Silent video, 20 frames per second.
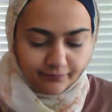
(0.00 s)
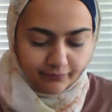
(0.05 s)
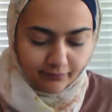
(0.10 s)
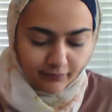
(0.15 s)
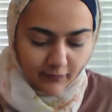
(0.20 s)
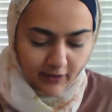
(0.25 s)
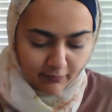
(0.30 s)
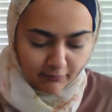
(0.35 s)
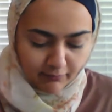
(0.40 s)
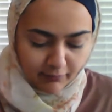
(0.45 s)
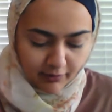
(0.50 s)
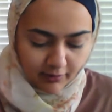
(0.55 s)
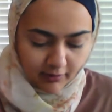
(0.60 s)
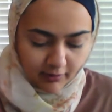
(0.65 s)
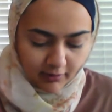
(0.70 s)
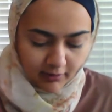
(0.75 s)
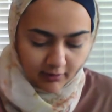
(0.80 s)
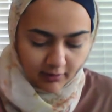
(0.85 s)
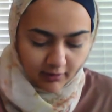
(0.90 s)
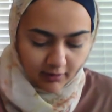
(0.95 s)

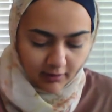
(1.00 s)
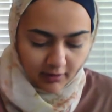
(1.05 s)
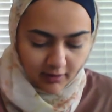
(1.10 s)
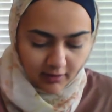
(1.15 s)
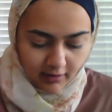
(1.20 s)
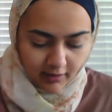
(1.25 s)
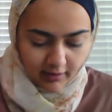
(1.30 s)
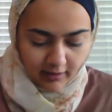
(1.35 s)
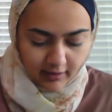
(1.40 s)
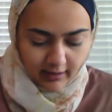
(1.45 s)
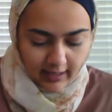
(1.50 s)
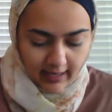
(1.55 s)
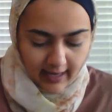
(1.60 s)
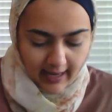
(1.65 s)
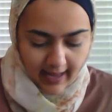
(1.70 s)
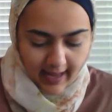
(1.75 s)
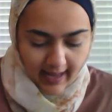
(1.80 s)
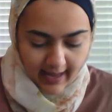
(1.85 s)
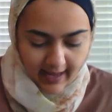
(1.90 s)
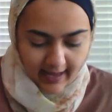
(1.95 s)
Bull,
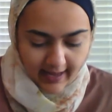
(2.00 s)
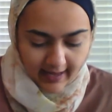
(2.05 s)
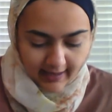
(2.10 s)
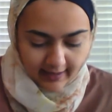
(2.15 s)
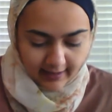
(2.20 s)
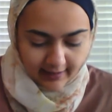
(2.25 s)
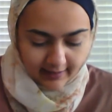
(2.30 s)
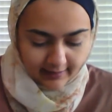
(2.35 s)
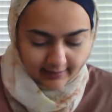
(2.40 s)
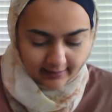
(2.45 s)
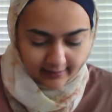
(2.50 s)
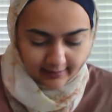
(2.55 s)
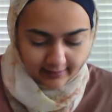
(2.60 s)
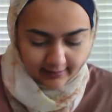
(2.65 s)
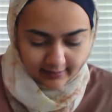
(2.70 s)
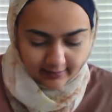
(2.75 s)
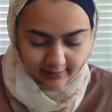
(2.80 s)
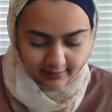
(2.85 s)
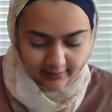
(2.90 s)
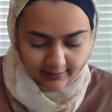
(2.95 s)

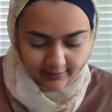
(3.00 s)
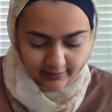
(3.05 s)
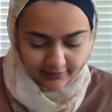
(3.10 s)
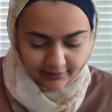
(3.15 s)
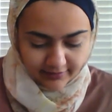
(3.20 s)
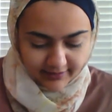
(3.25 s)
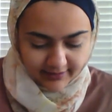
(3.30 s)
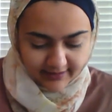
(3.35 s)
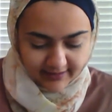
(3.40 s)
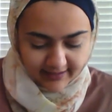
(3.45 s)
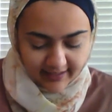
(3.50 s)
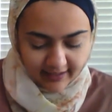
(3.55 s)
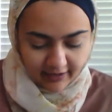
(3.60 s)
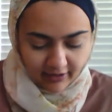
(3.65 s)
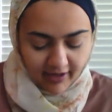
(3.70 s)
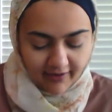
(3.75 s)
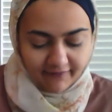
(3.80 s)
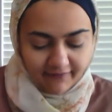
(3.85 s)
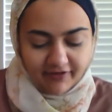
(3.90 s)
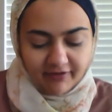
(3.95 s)
There's a
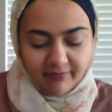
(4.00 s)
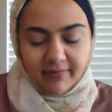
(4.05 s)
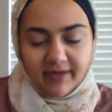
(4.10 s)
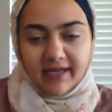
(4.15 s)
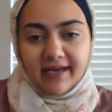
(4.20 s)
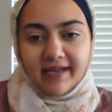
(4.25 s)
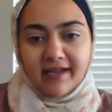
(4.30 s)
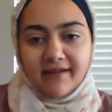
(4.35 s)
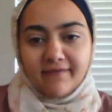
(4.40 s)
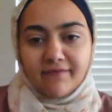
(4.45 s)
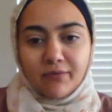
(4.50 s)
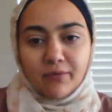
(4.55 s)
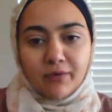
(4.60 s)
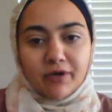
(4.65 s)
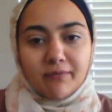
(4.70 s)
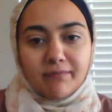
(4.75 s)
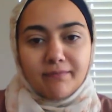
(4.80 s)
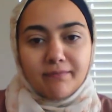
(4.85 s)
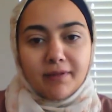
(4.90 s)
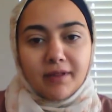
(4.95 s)
diagraph in the beginning of the word
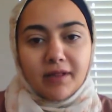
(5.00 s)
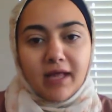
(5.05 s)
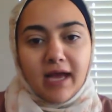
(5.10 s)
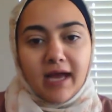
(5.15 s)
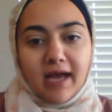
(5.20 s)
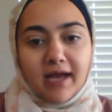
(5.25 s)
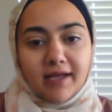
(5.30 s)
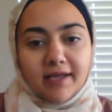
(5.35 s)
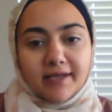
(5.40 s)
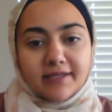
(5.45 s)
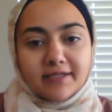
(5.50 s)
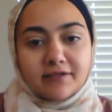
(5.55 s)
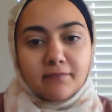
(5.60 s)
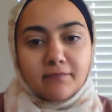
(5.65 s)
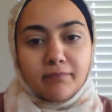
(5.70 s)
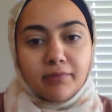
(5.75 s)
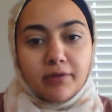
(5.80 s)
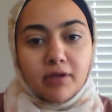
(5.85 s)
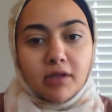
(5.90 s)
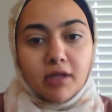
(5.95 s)
black. It's
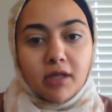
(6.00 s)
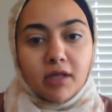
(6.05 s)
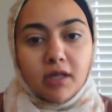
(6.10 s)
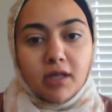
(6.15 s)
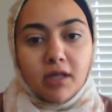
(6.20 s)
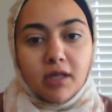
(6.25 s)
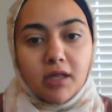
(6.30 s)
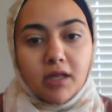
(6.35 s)
bull.